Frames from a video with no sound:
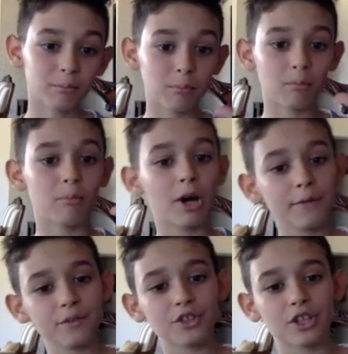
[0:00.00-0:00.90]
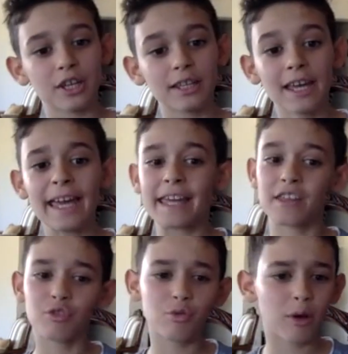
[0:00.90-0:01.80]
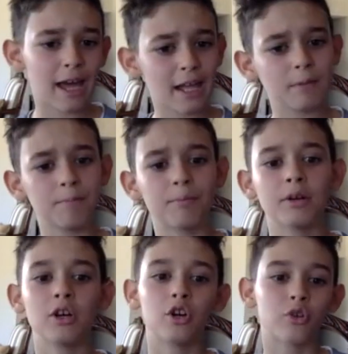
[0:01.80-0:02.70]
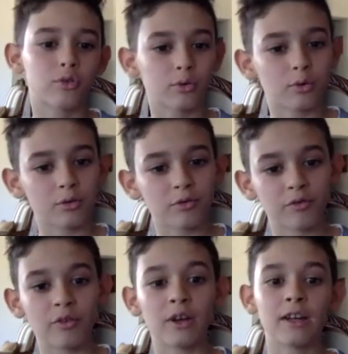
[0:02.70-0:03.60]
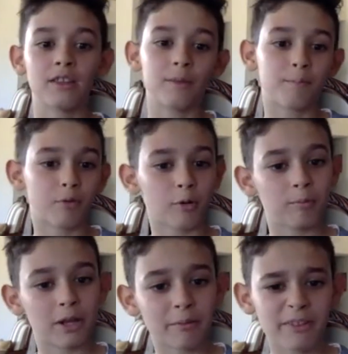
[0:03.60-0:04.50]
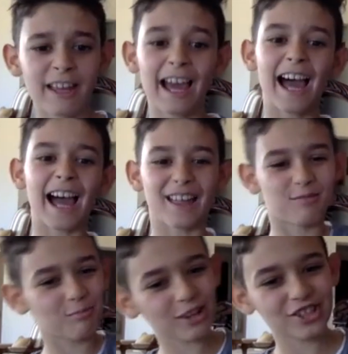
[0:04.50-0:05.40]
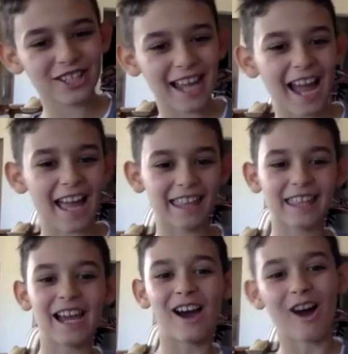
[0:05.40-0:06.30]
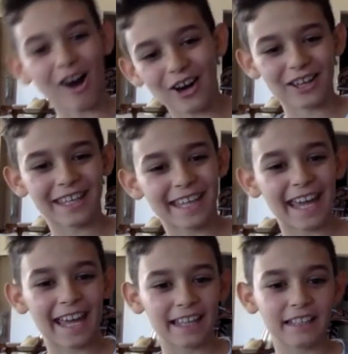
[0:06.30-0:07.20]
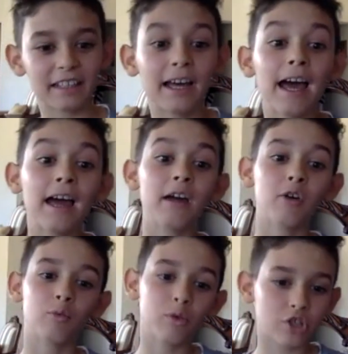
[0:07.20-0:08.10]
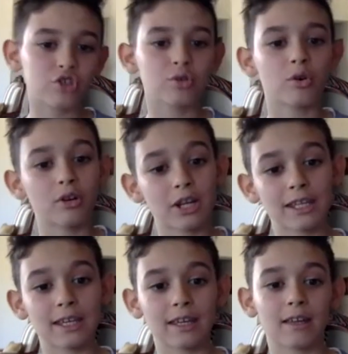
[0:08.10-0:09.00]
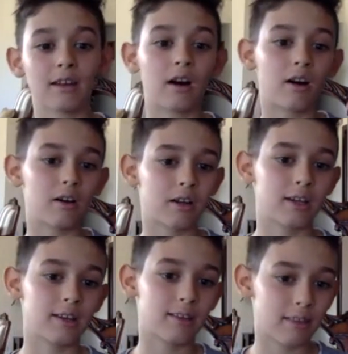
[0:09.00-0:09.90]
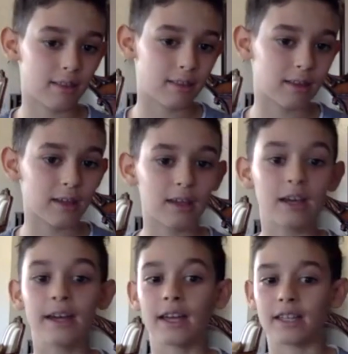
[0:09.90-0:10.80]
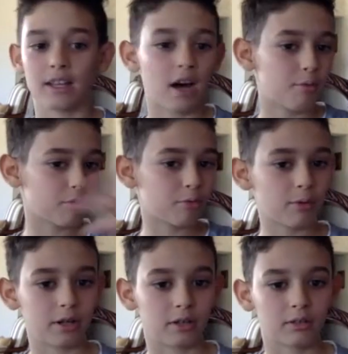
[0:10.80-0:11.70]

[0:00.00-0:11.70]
My vision is to help solve the problems as much as I can, which already are existing in our world,